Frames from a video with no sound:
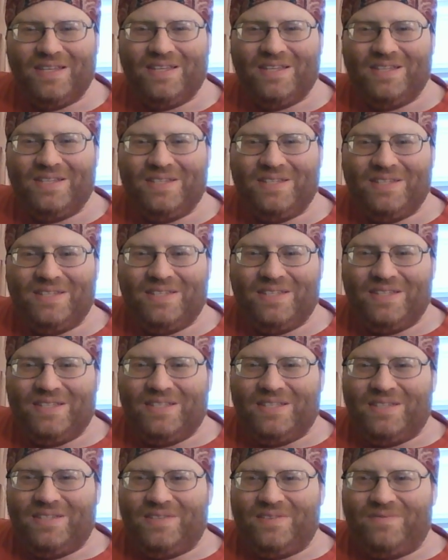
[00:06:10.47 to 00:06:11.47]

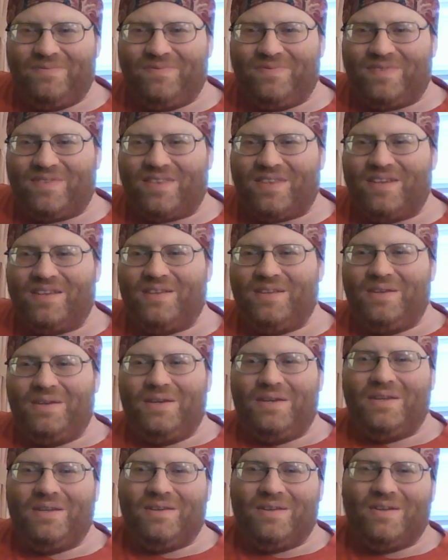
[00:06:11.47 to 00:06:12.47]

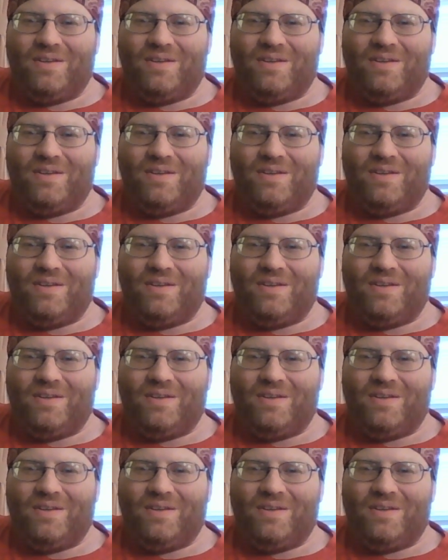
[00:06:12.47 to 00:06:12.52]
No one is speaking in this clip.